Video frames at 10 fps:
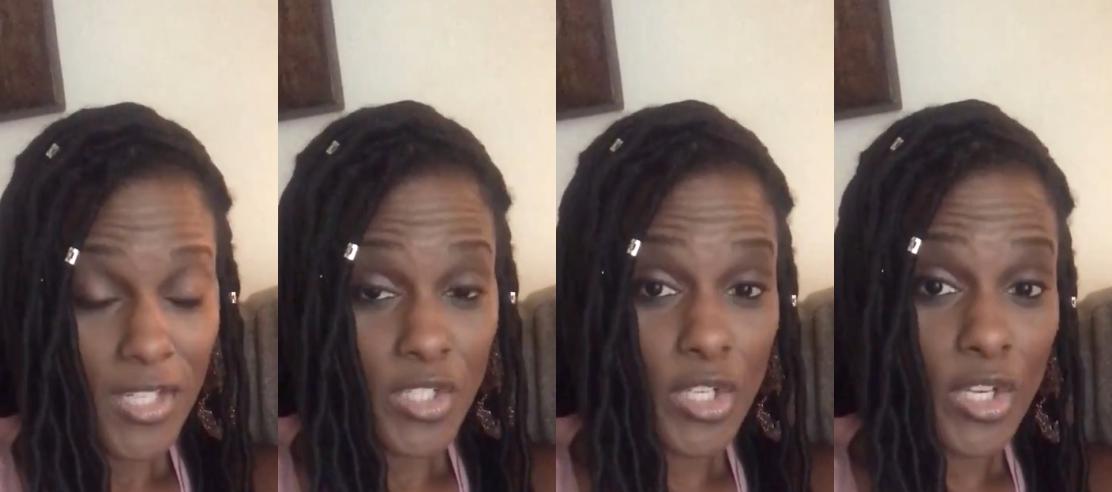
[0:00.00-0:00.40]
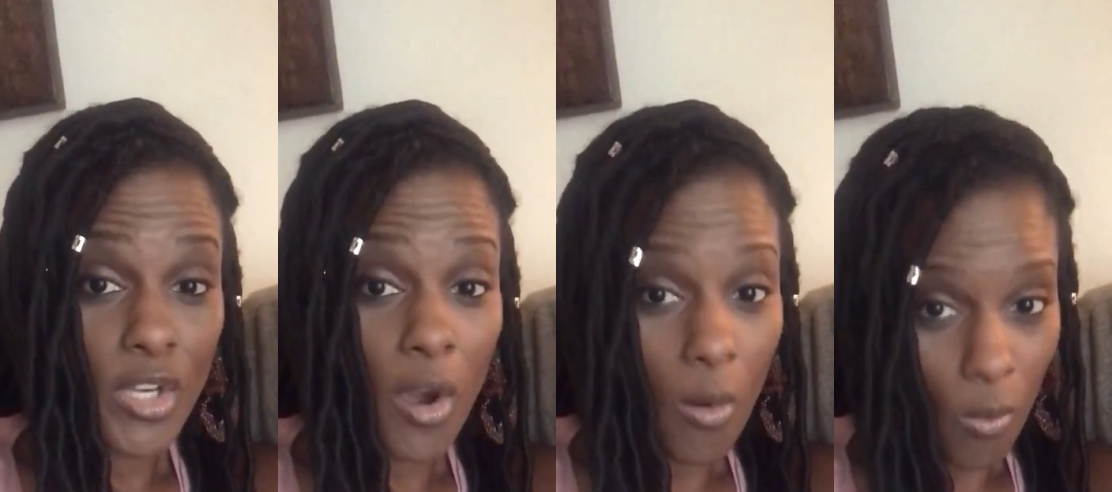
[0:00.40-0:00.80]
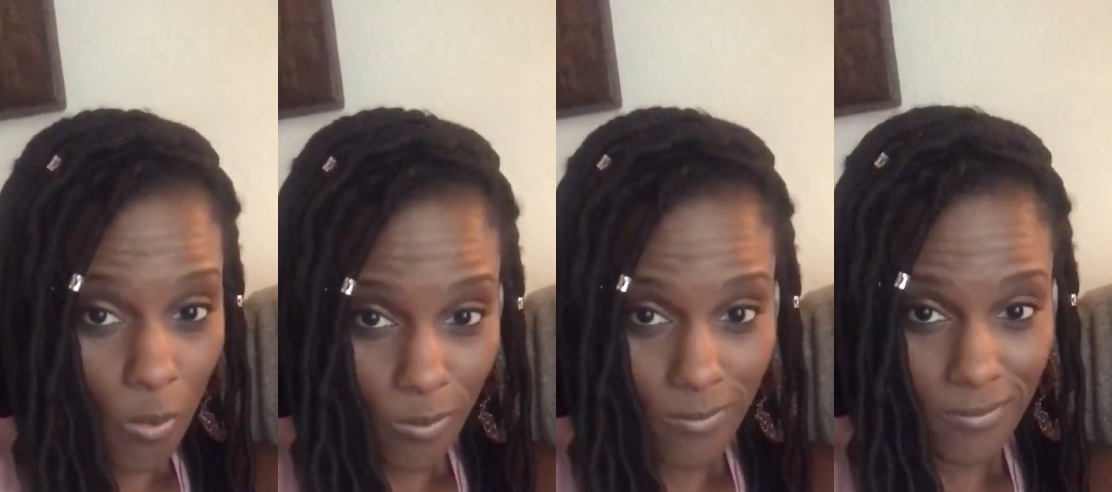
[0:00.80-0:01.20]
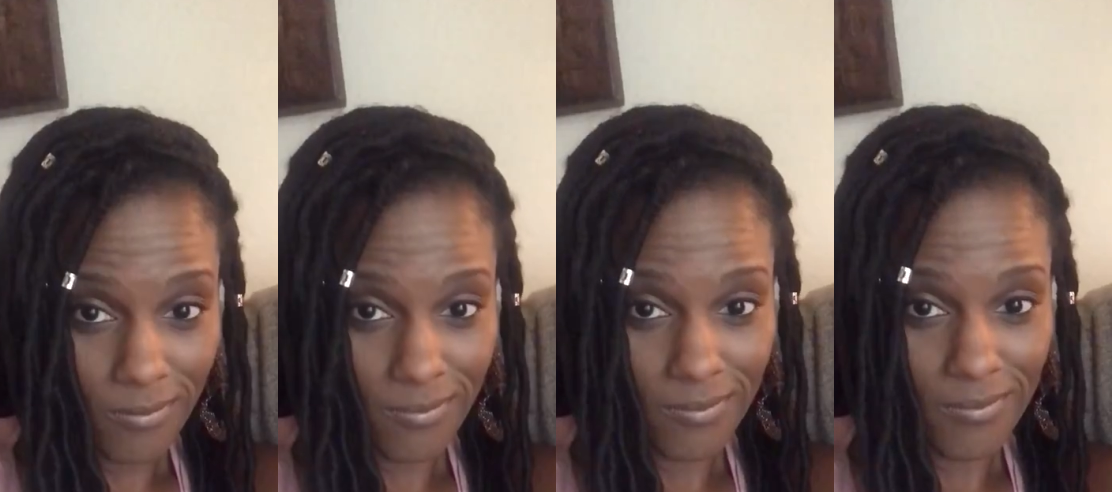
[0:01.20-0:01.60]
to go
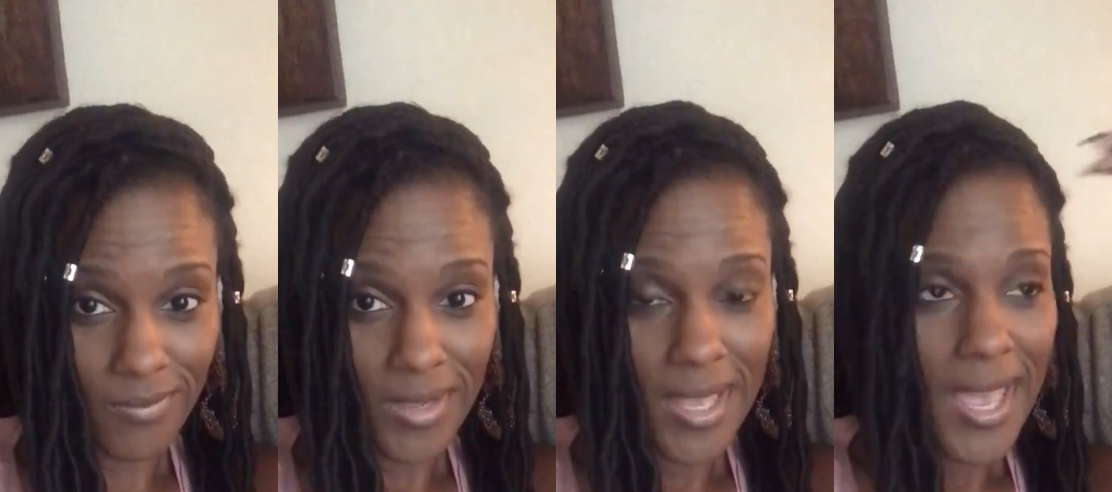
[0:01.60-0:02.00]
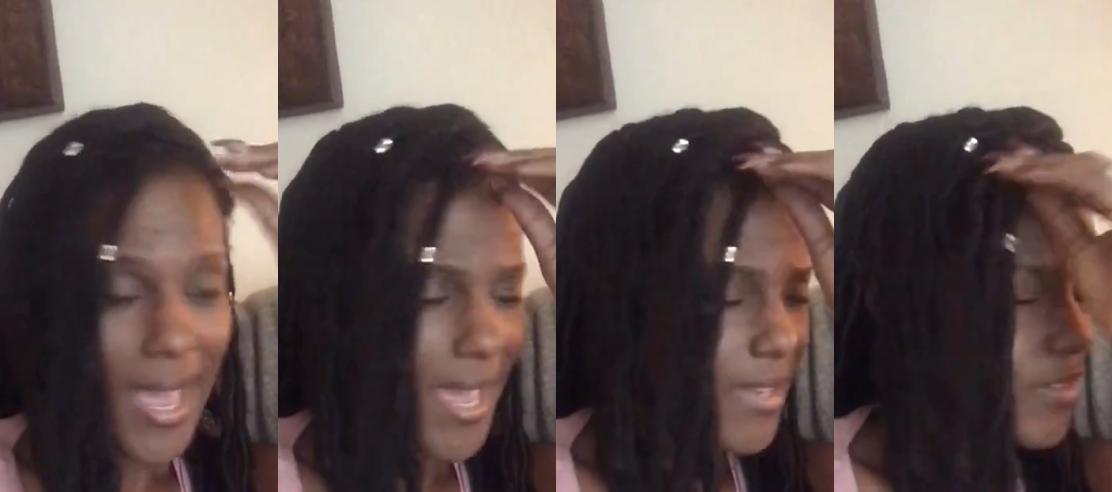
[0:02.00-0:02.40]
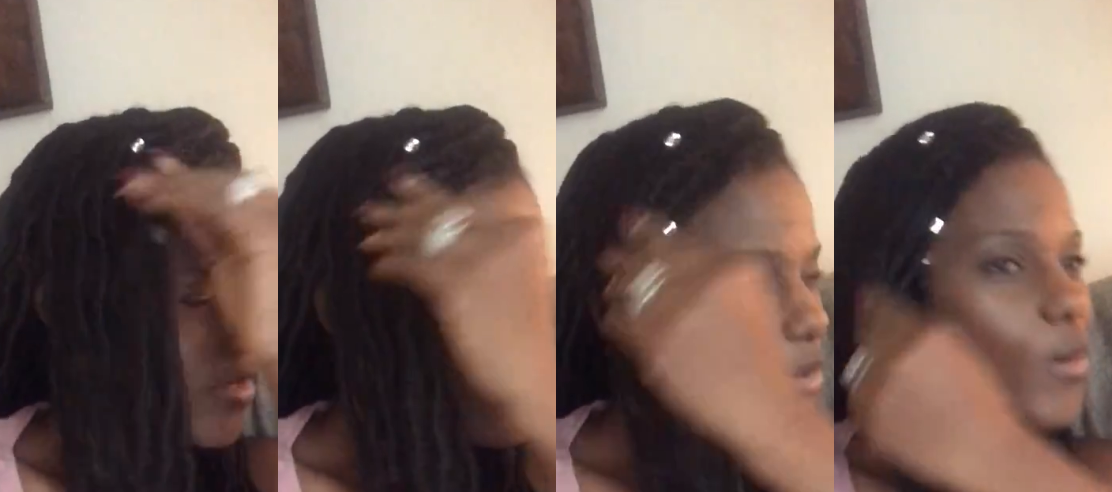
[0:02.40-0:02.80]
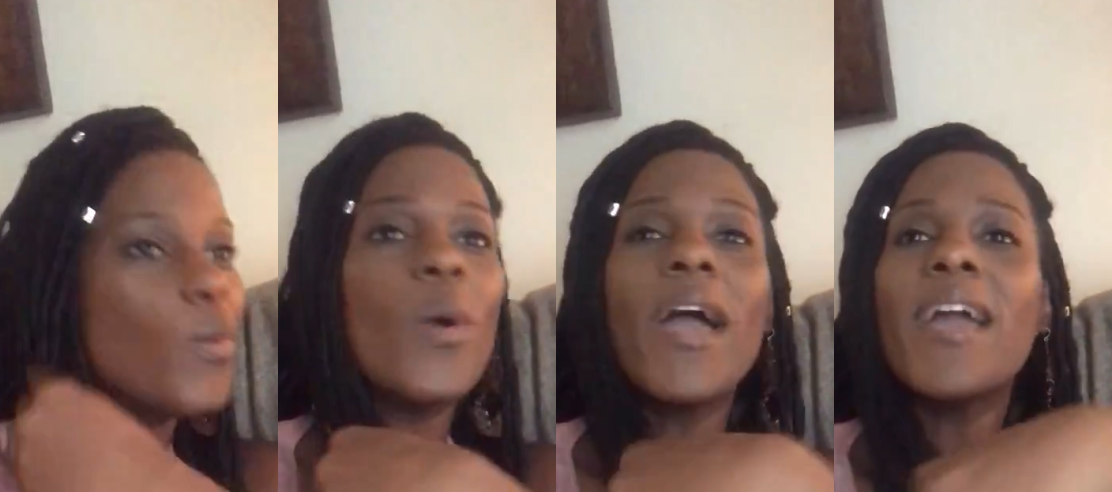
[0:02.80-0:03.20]
and
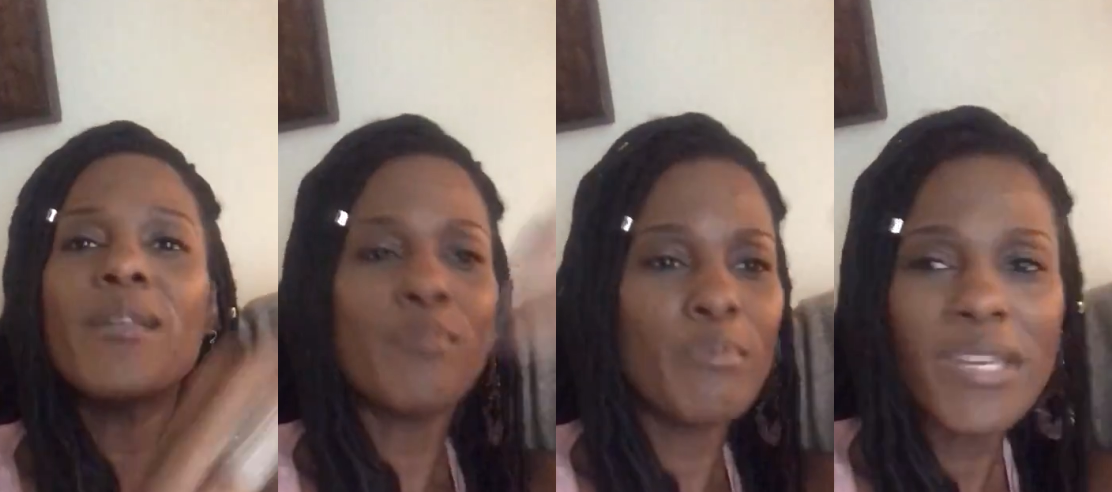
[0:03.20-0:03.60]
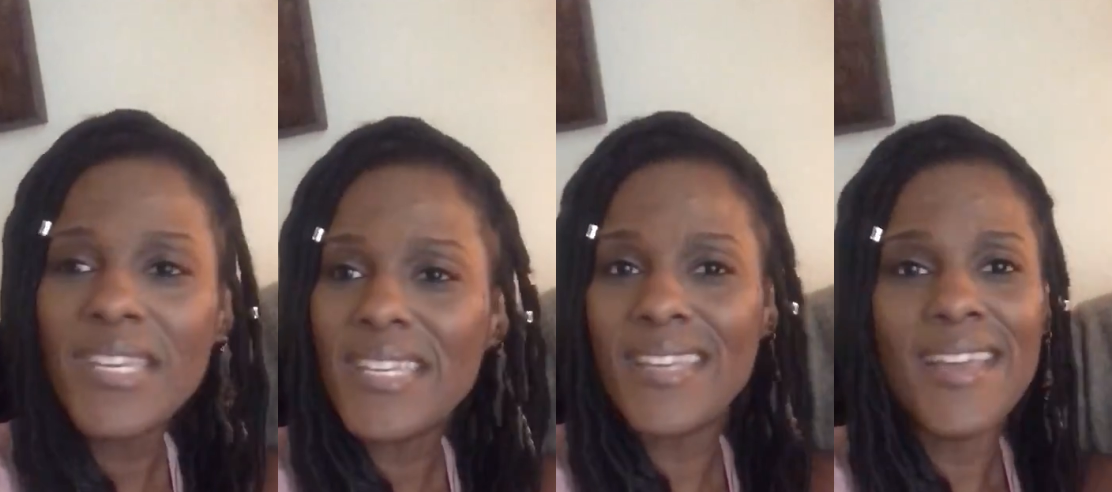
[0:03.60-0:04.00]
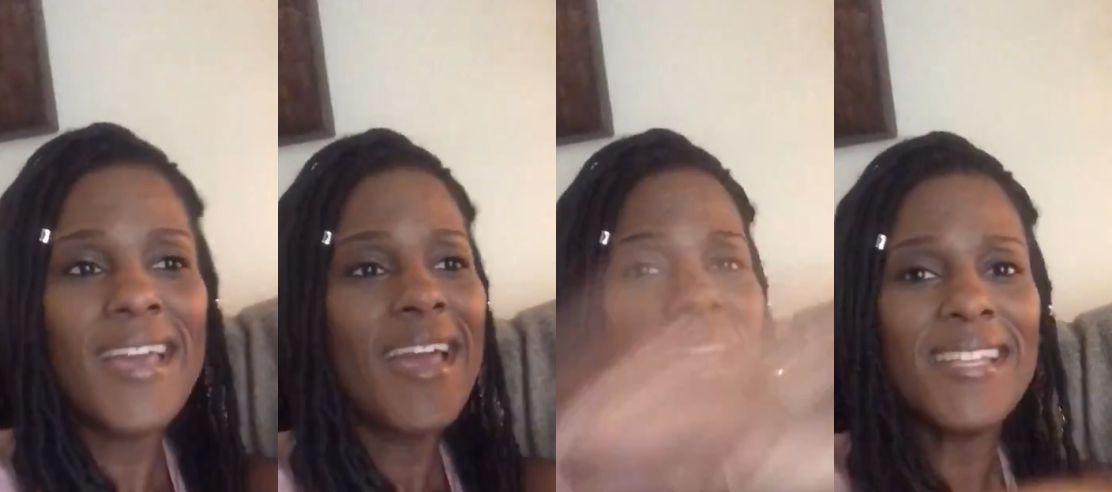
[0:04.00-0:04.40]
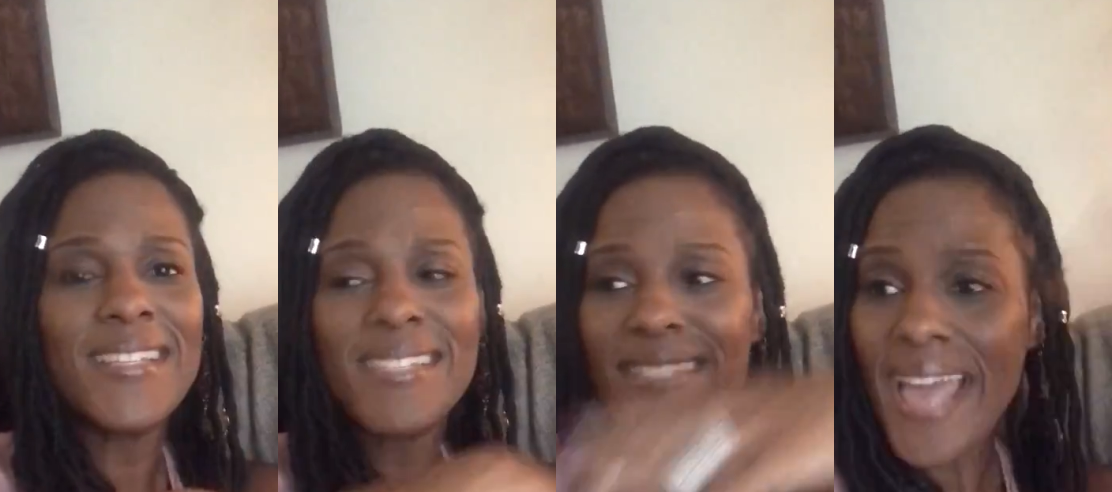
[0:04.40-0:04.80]
do and be
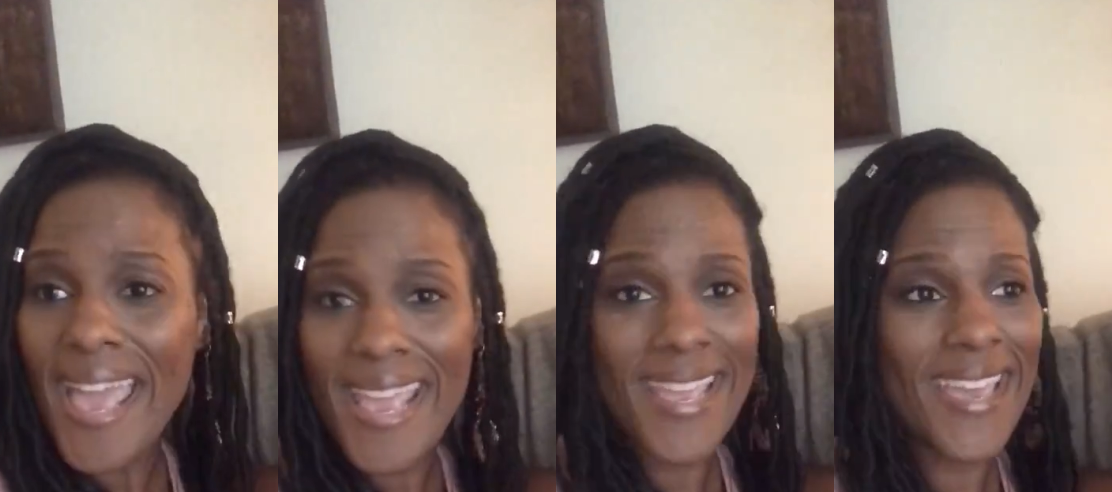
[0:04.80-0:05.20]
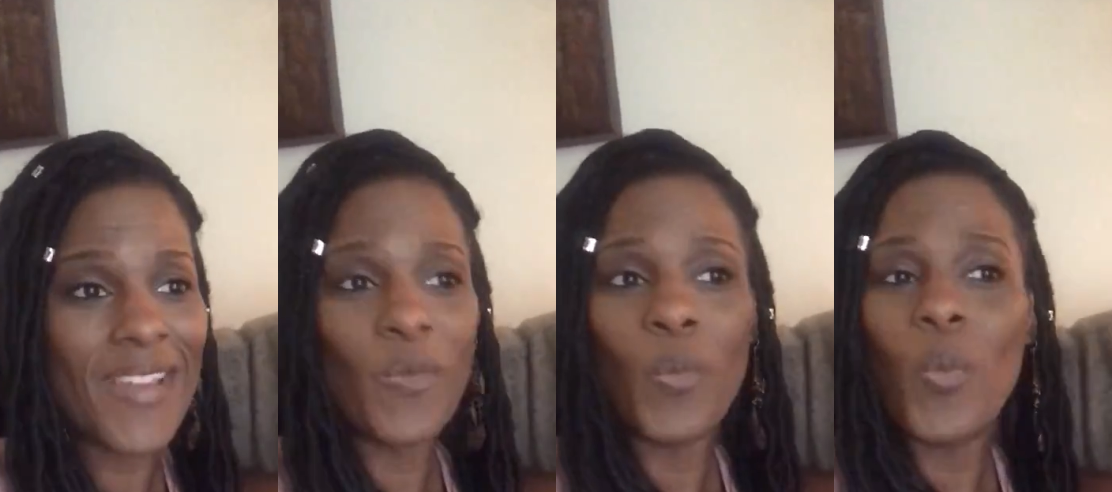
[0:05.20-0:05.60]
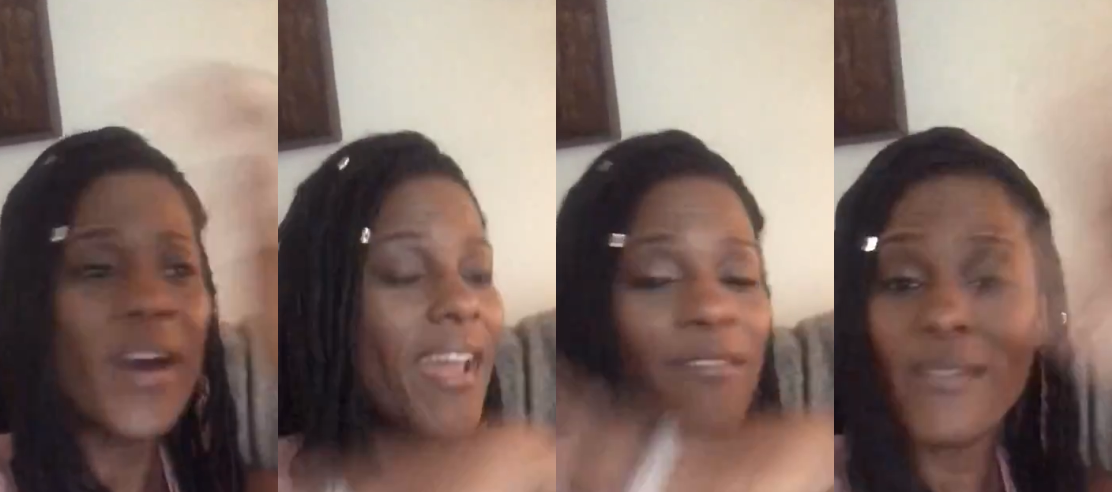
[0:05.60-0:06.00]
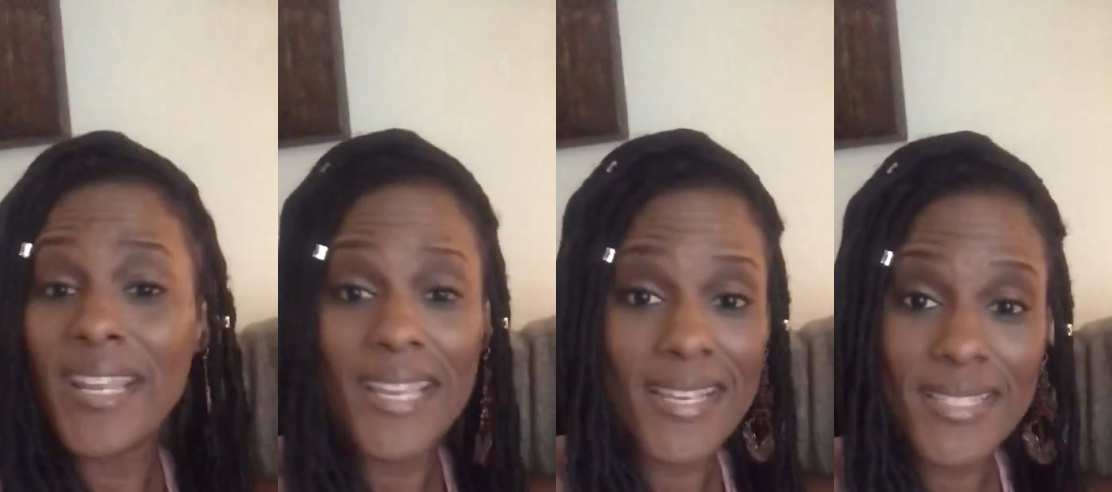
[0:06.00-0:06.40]
and say and whatever
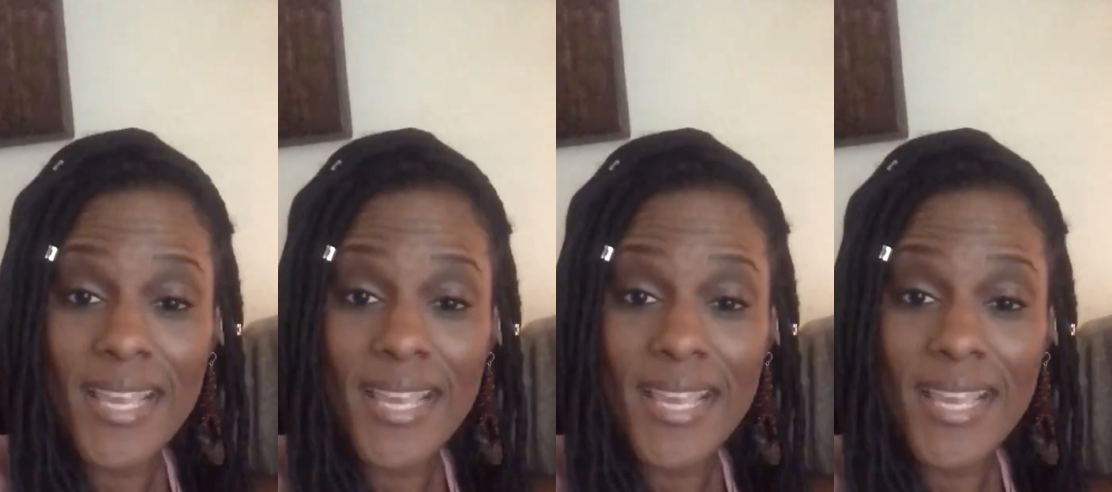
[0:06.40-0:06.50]
it is?